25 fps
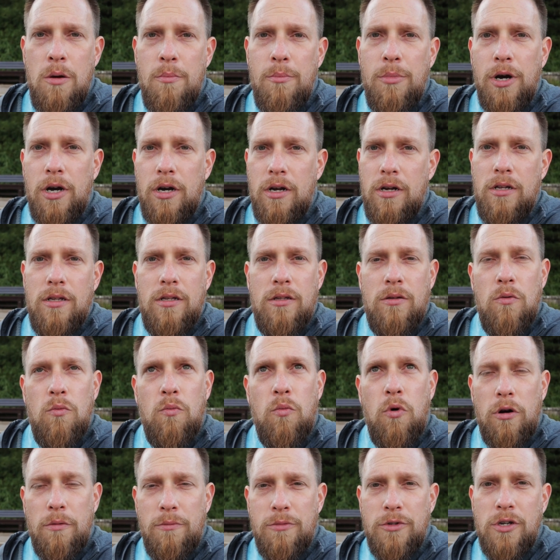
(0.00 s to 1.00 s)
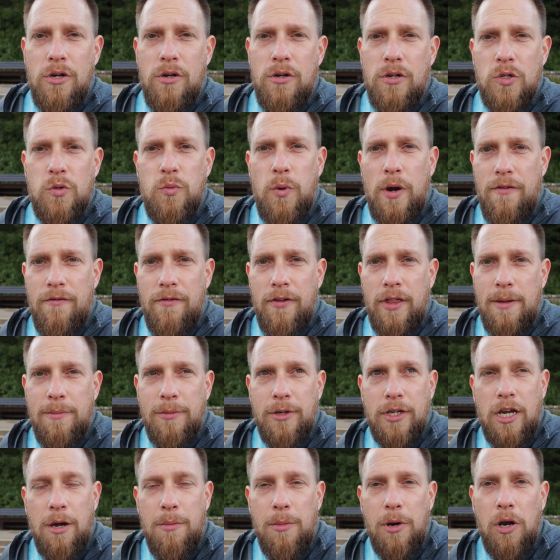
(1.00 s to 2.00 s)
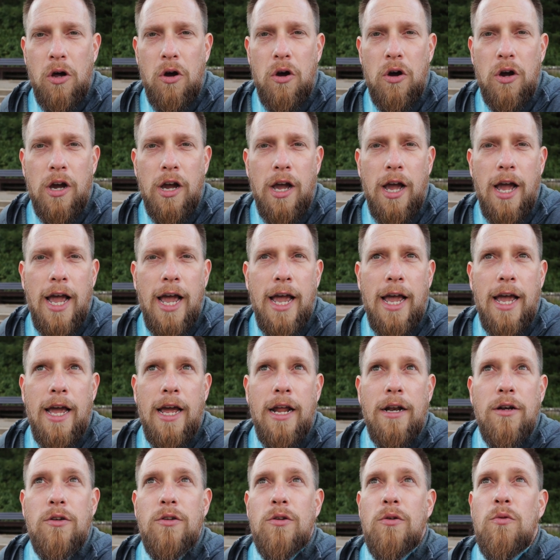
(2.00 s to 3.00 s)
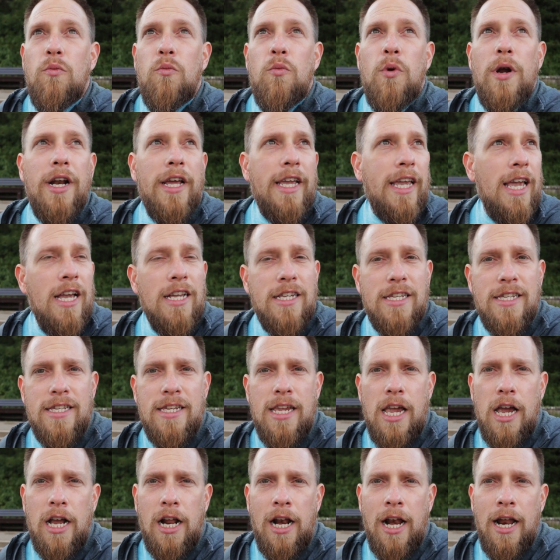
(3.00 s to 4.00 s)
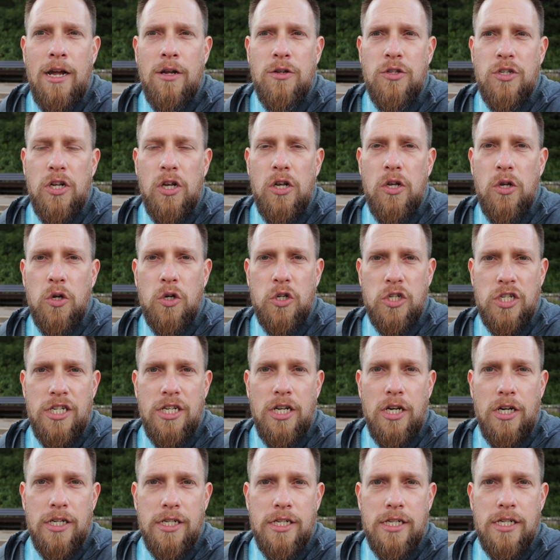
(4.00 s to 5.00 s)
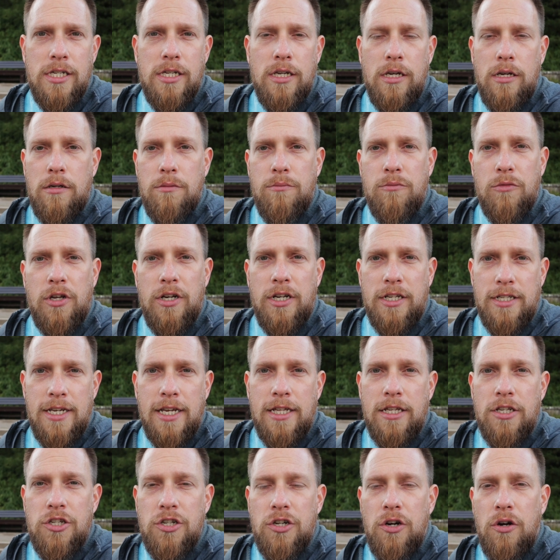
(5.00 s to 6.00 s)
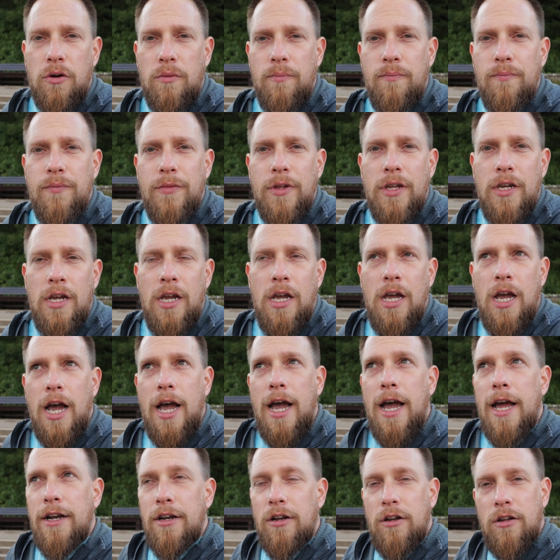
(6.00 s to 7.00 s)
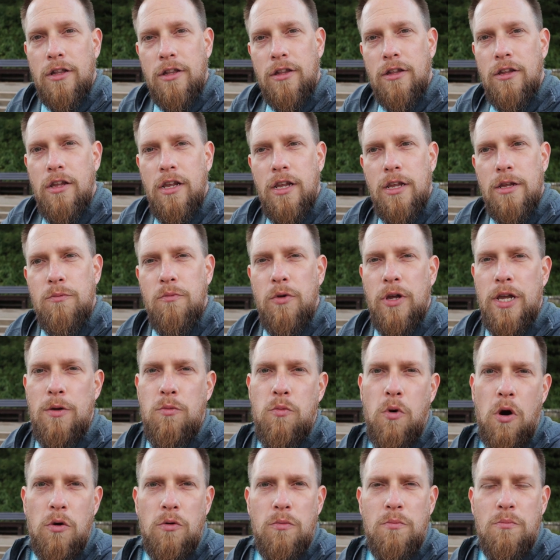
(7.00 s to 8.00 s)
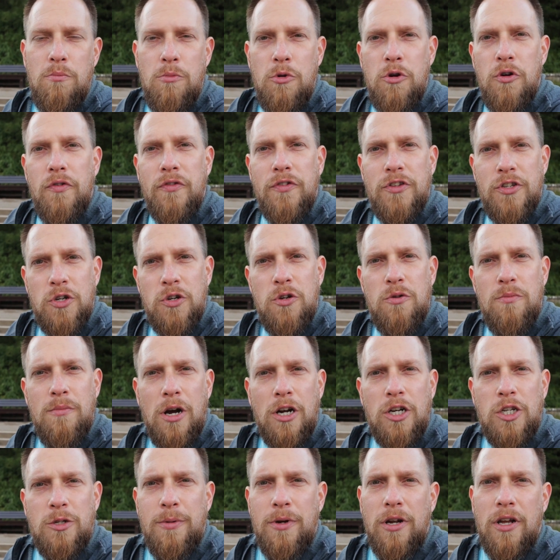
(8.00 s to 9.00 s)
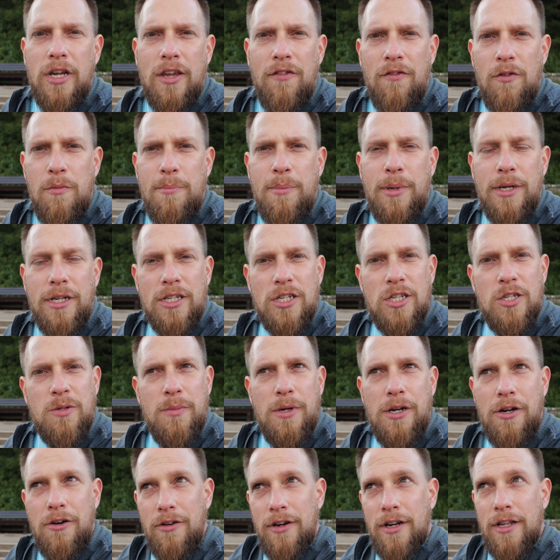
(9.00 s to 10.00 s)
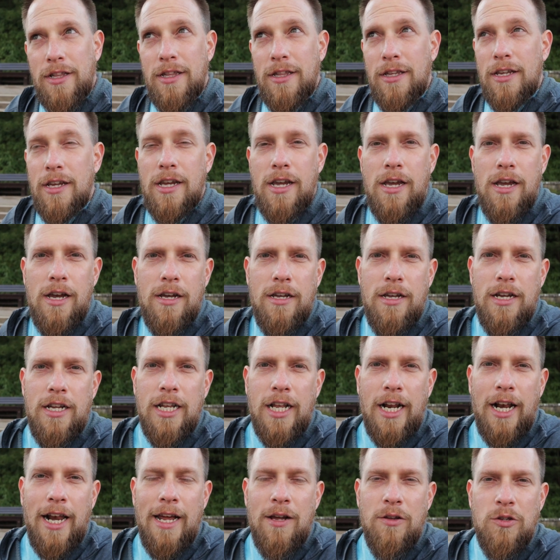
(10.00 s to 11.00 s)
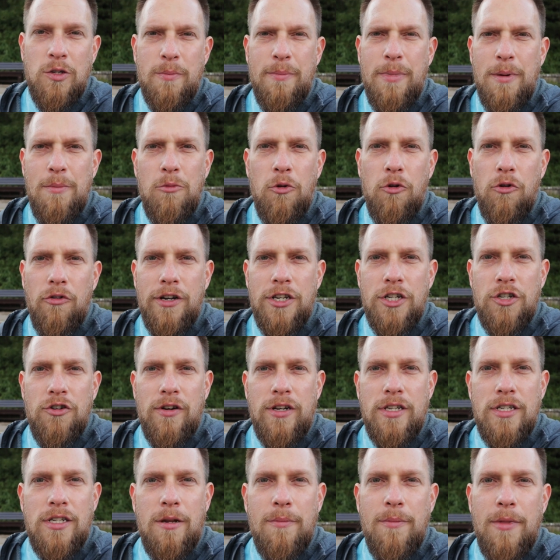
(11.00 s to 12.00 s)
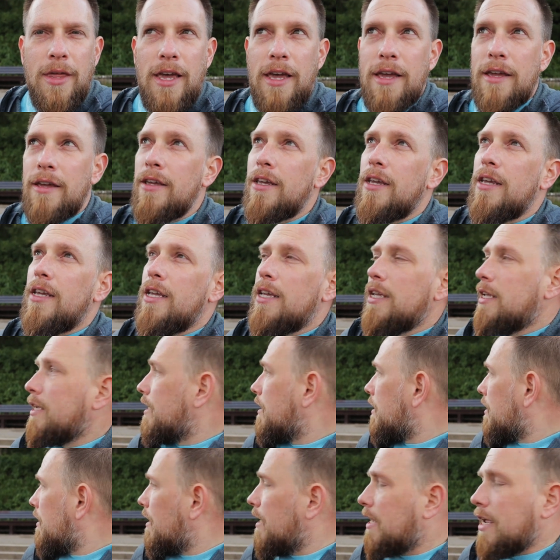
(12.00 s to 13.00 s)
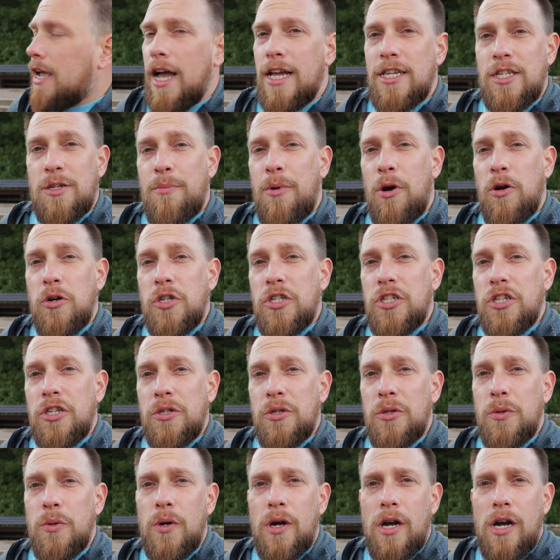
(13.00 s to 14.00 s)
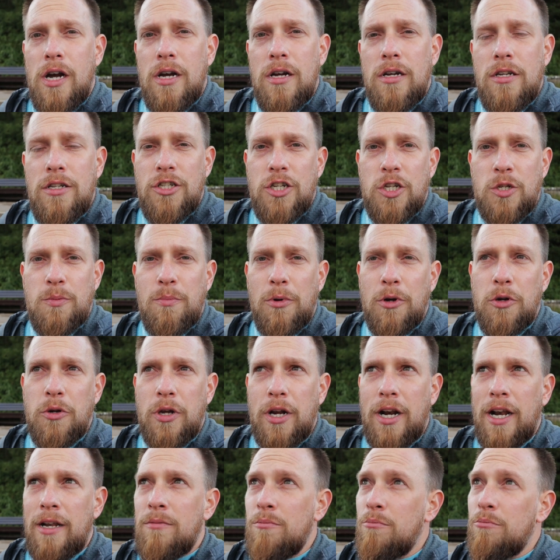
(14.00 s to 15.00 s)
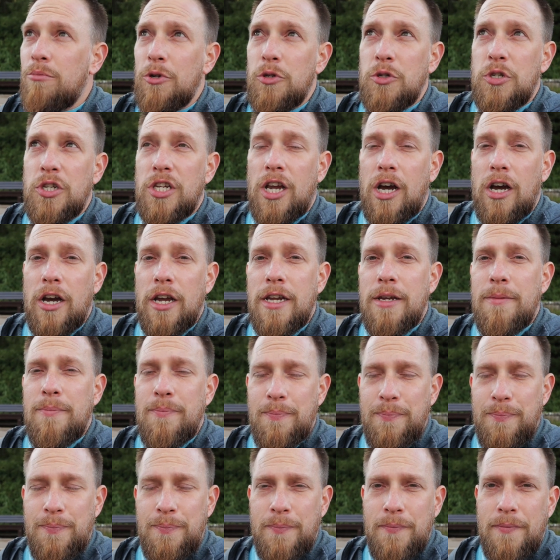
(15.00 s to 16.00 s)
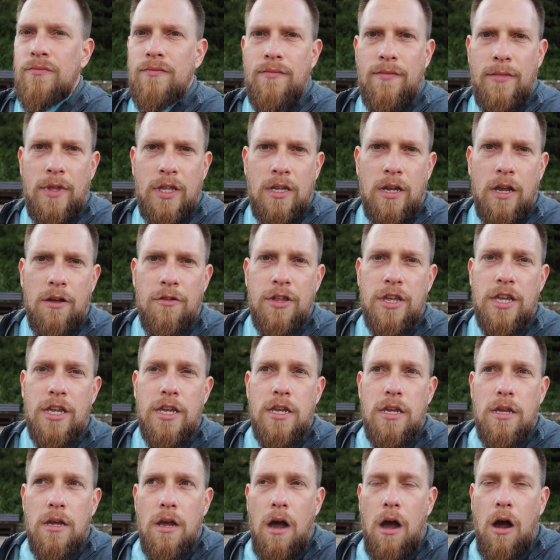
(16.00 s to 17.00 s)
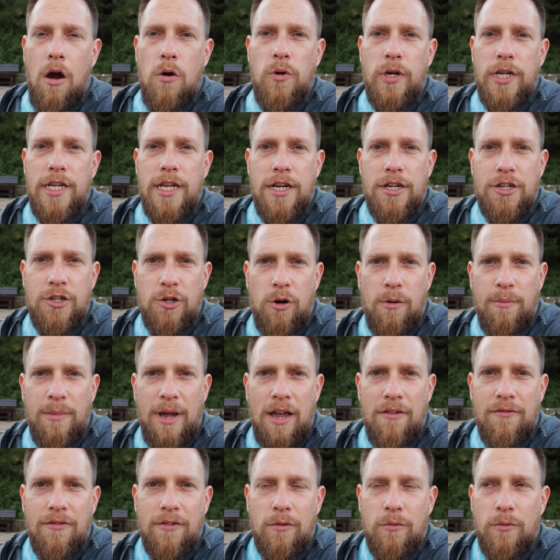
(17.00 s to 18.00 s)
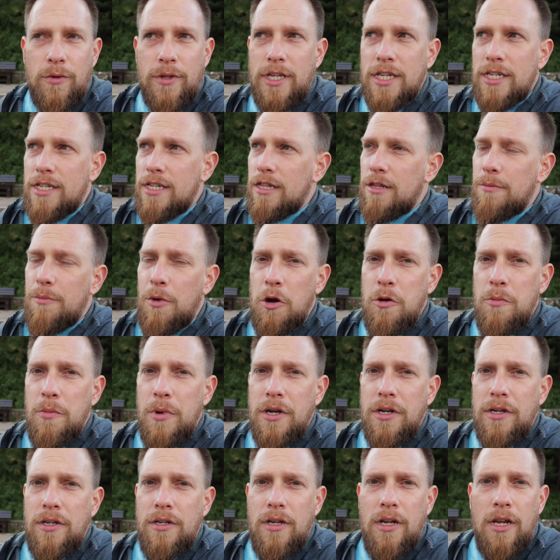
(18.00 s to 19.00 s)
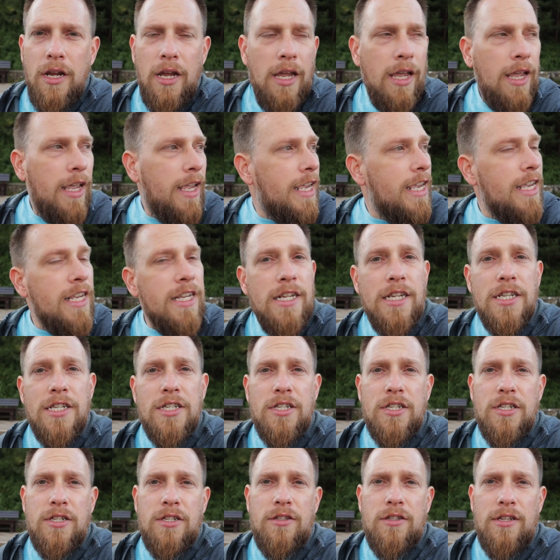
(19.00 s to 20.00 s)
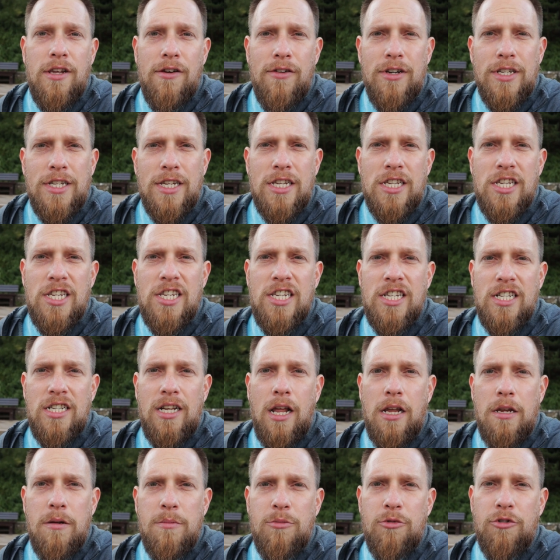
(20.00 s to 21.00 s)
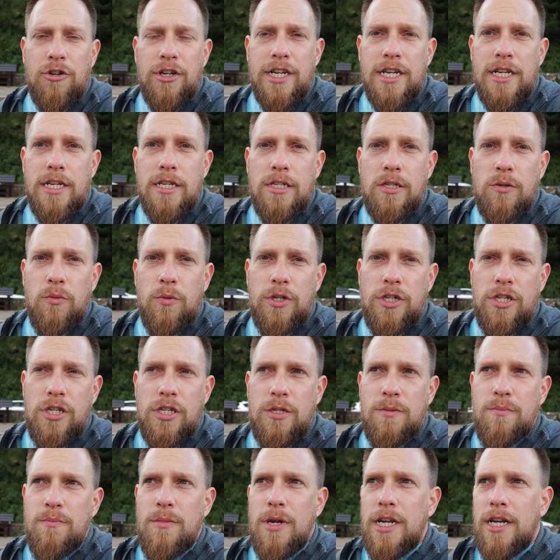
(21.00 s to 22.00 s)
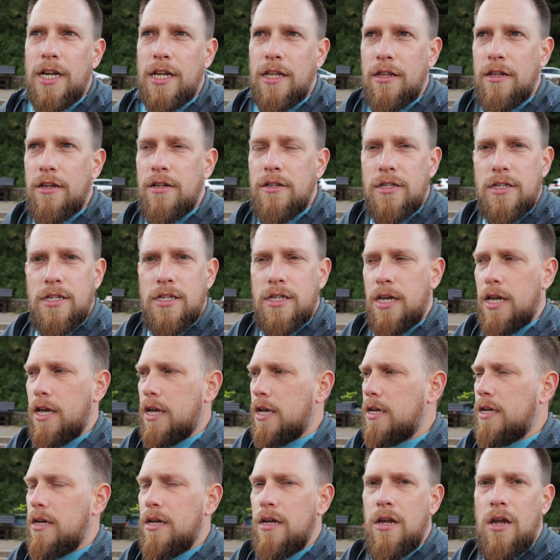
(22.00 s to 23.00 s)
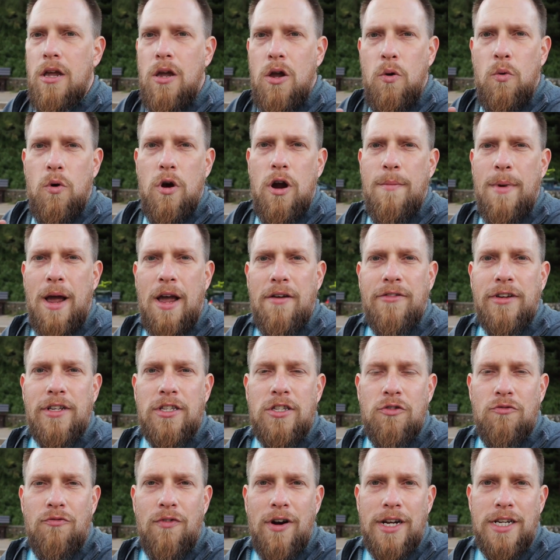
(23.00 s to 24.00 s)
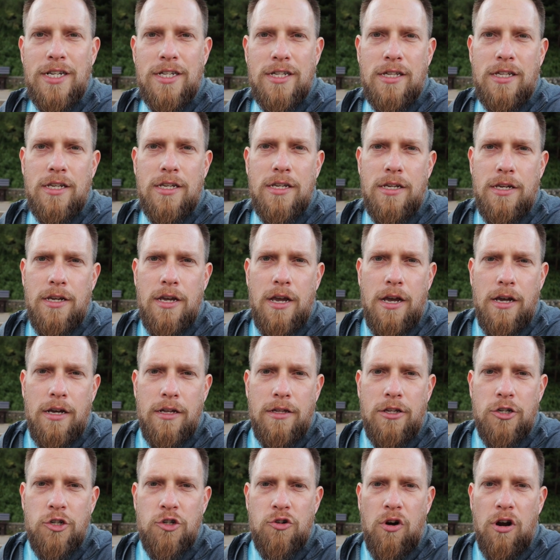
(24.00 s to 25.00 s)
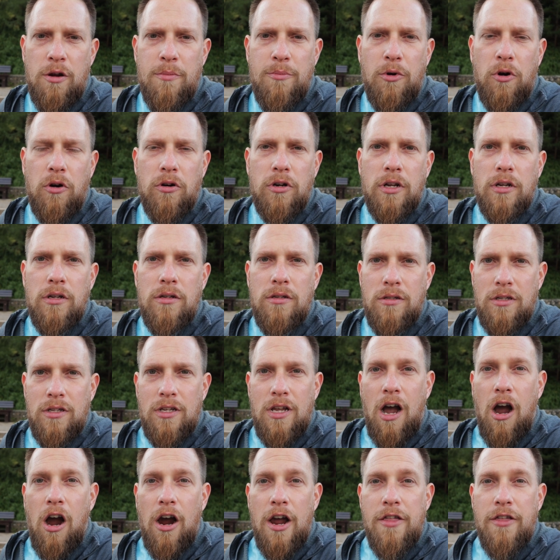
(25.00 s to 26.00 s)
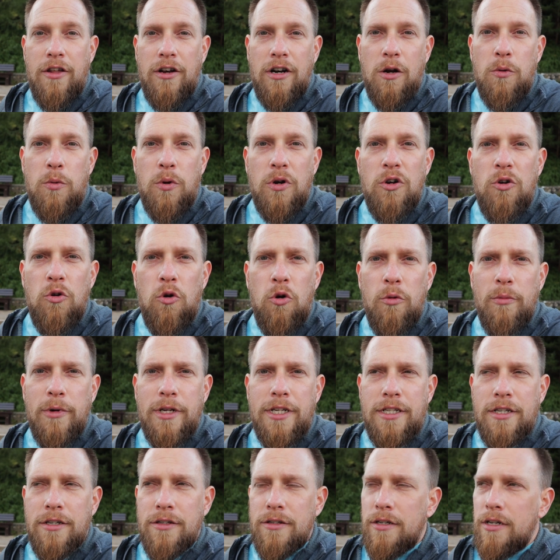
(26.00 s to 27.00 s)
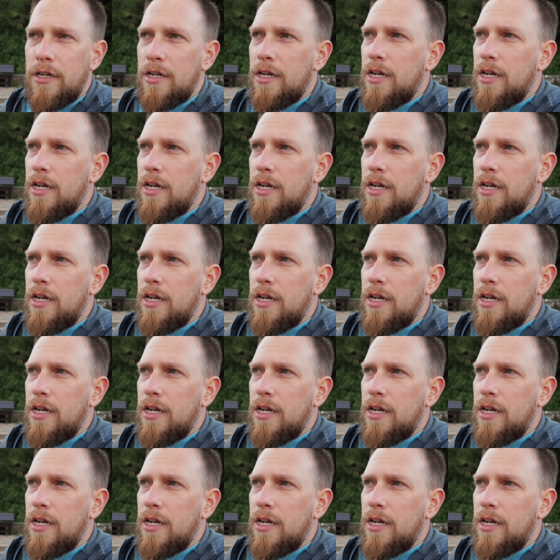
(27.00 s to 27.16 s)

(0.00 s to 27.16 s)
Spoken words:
but what I'm doing is waiting for them to come along, and when I get a set of clouds that looks nice, I'm going to take the shot. And it won't move too much, but it'll give a bit of smearing in the clouds, a bit more interest up there, as opposed to just blue sky. The only issue I'm having with this at the moment is there is a slight breeze, which is meaning that where I'm having to raise the tripod higher than I would normally do,